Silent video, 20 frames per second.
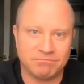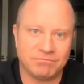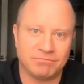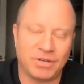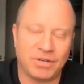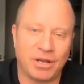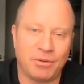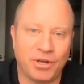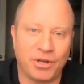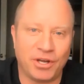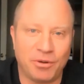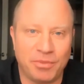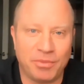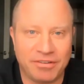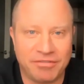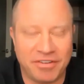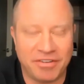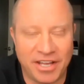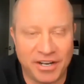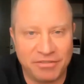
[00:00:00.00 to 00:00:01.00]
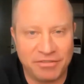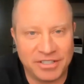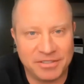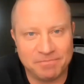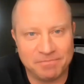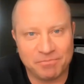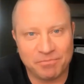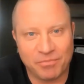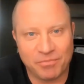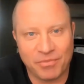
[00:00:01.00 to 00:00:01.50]
am not a big fan of
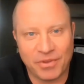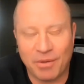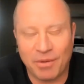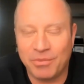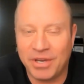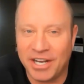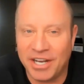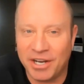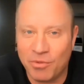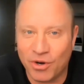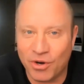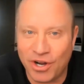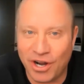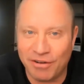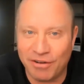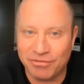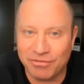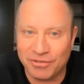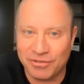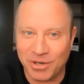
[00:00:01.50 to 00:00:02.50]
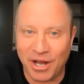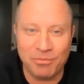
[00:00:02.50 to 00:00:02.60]
it. I'm getting more.